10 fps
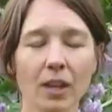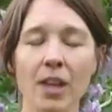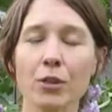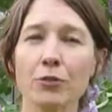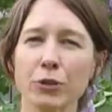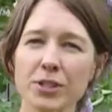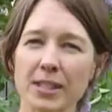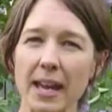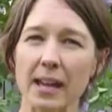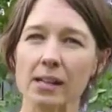And the first
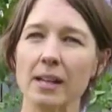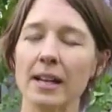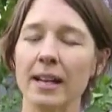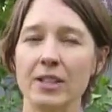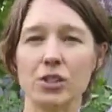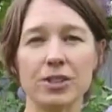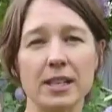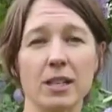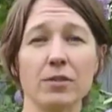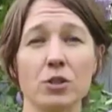scale is just
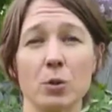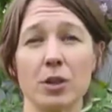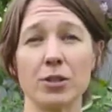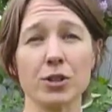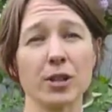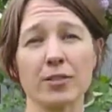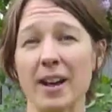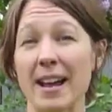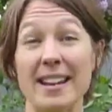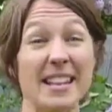the individual. So you're going to
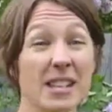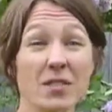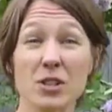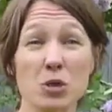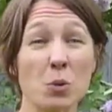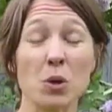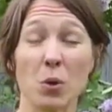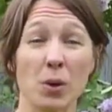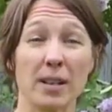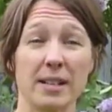find an individual
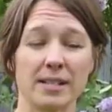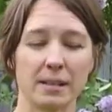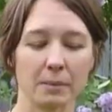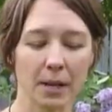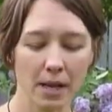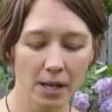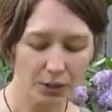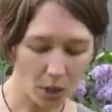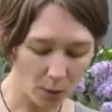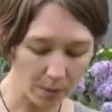organism.
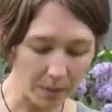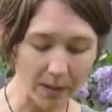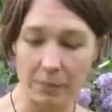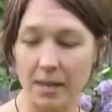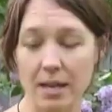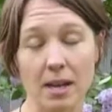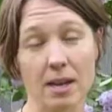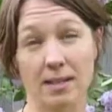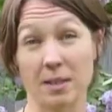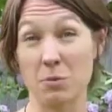So it might be
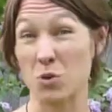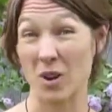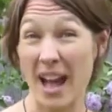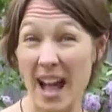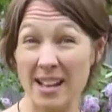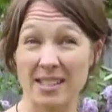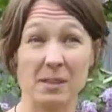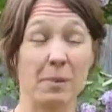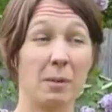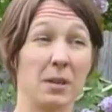some grass,
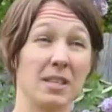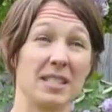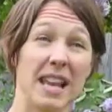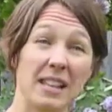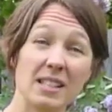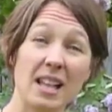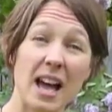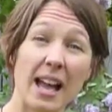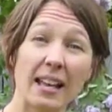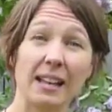it might be a
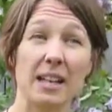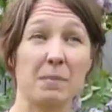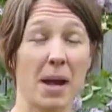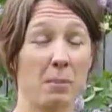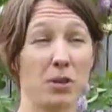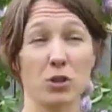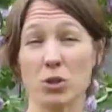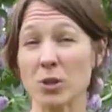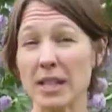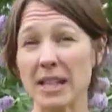dandelion, it might be a
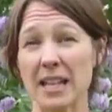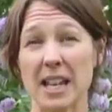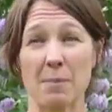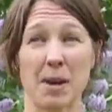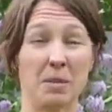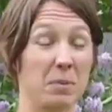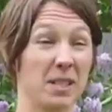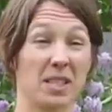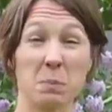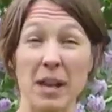tree, it might be
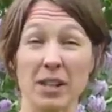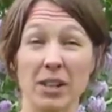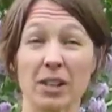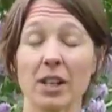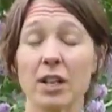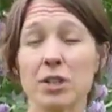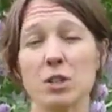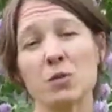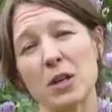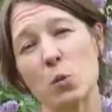a spider.
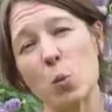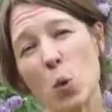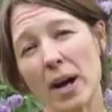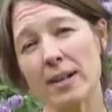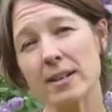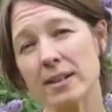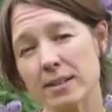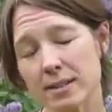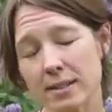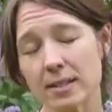Just find one
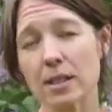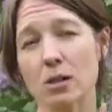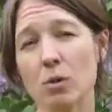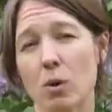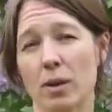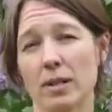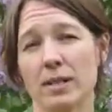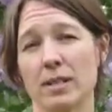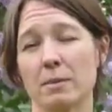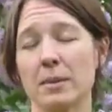single
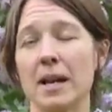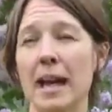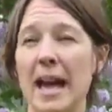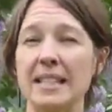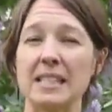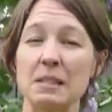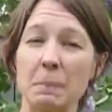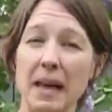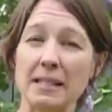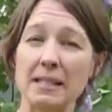organism and
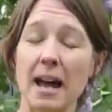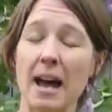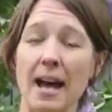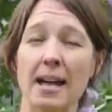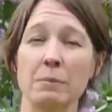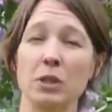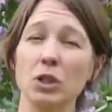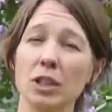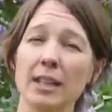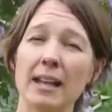spend
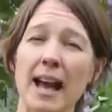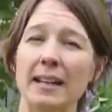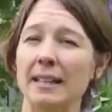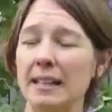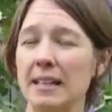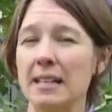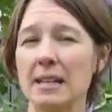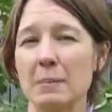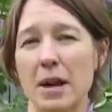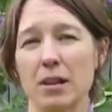time looking at it and
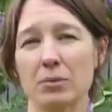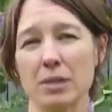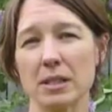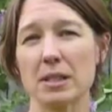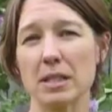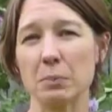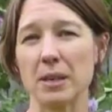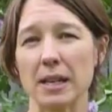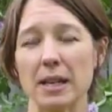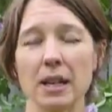thinking about it really
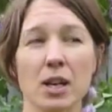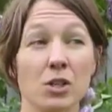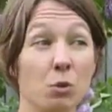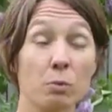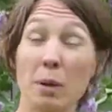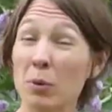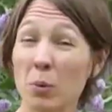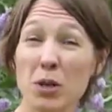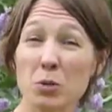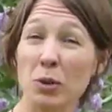deeply. So remember
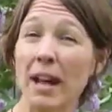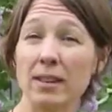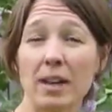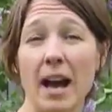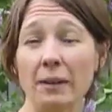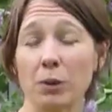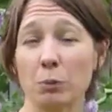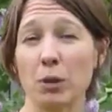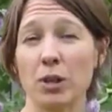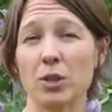what you read in the
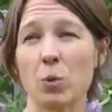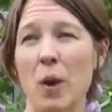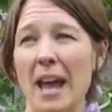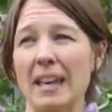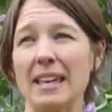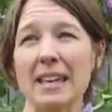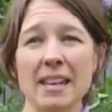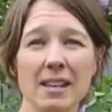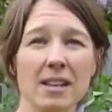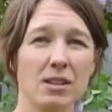Heinrich book and the way
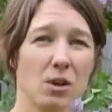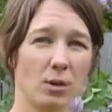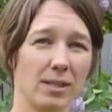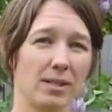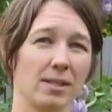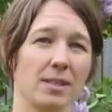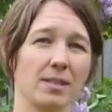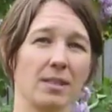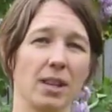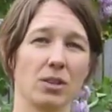he notices
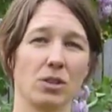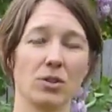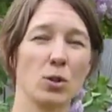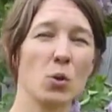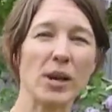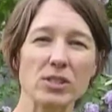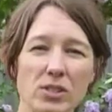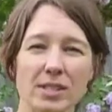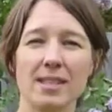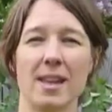things in nature and the
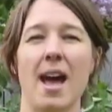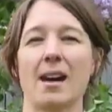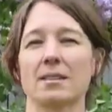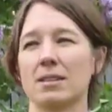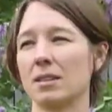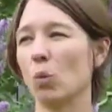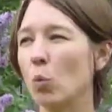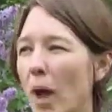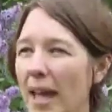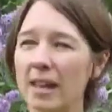questions he asks and
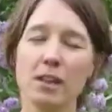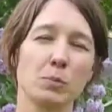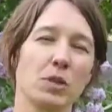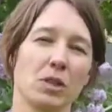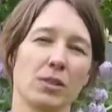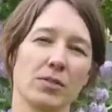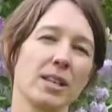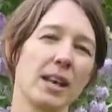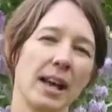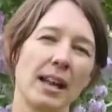the way he observes.
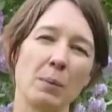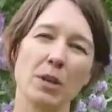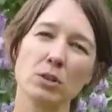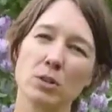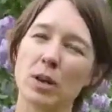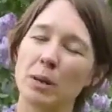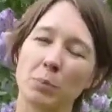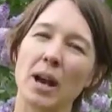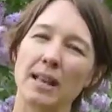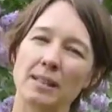And I want you to try to
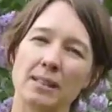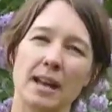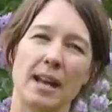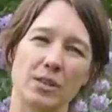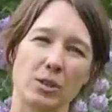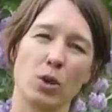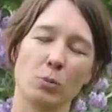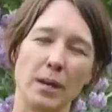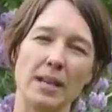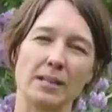practice that at your
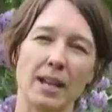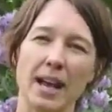home base.